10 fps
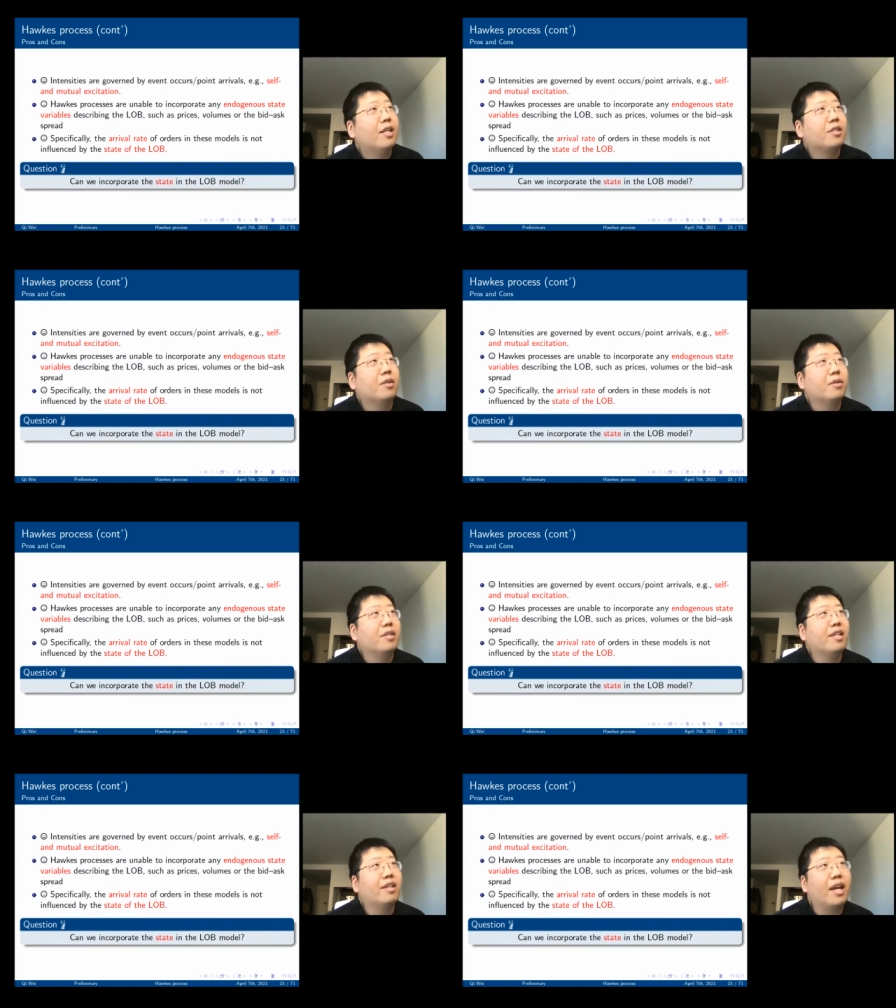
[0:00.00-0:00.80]
So the
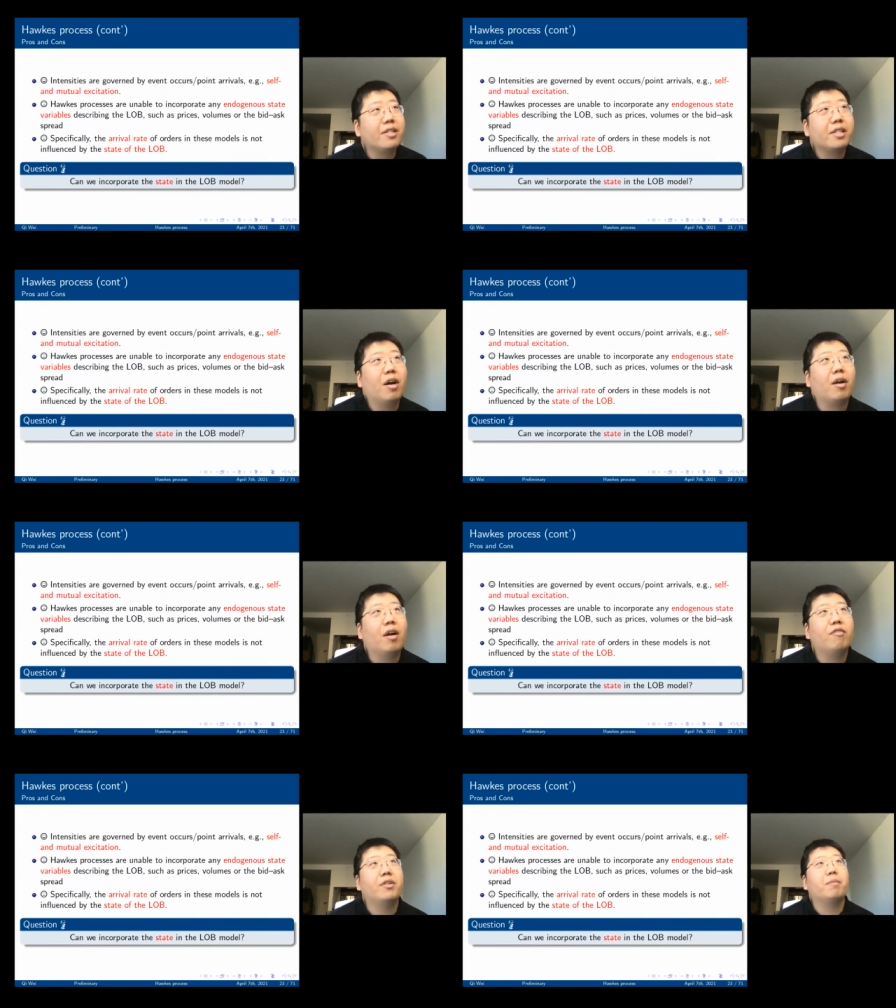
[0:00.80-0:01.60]
intensity are
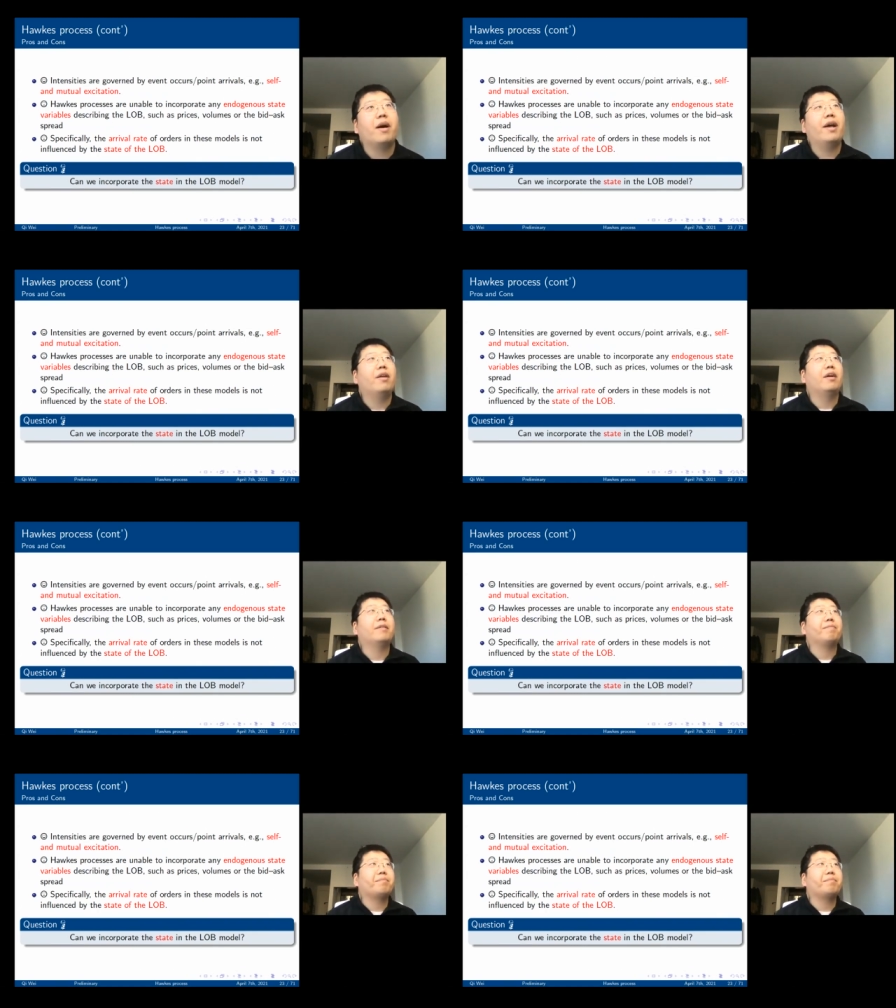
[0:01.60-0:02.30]
governed by the